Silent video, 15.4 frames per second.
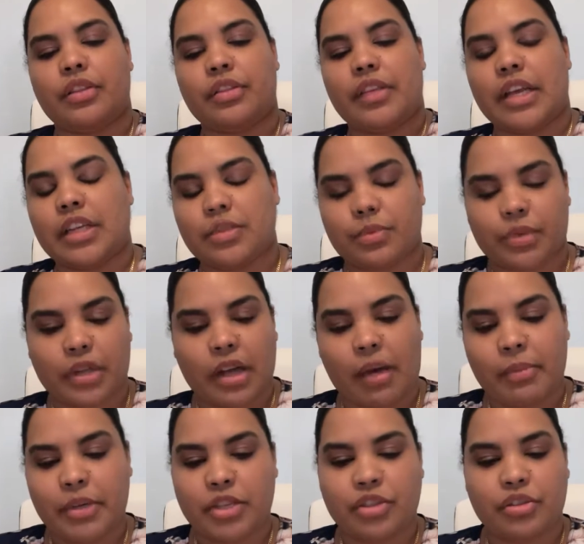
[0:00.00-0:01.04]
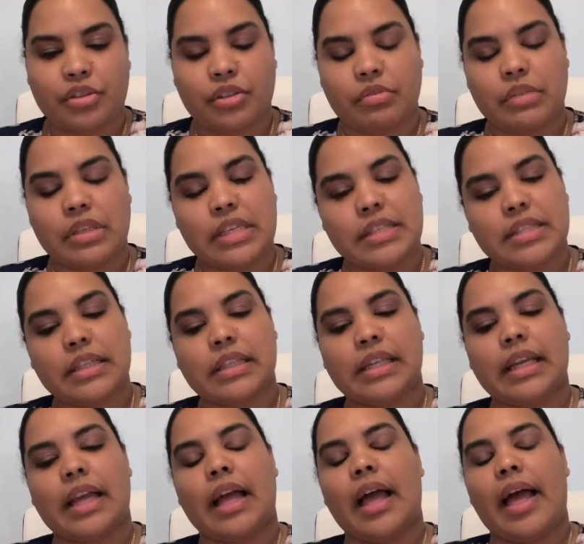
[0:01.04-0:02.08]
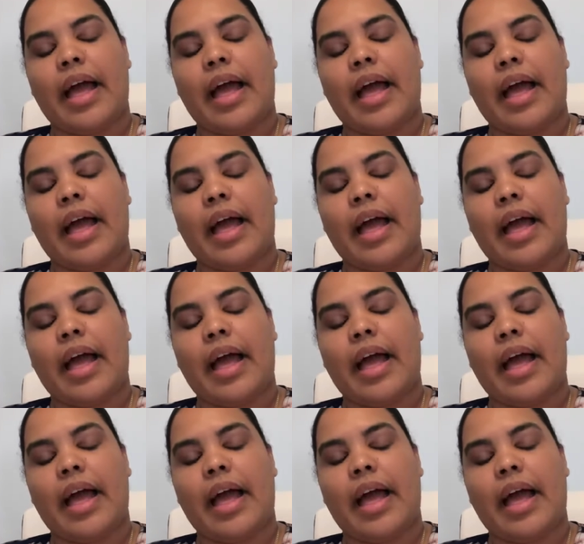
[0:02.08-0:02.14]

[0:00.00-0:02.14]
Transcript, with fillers: things were coming to you easily,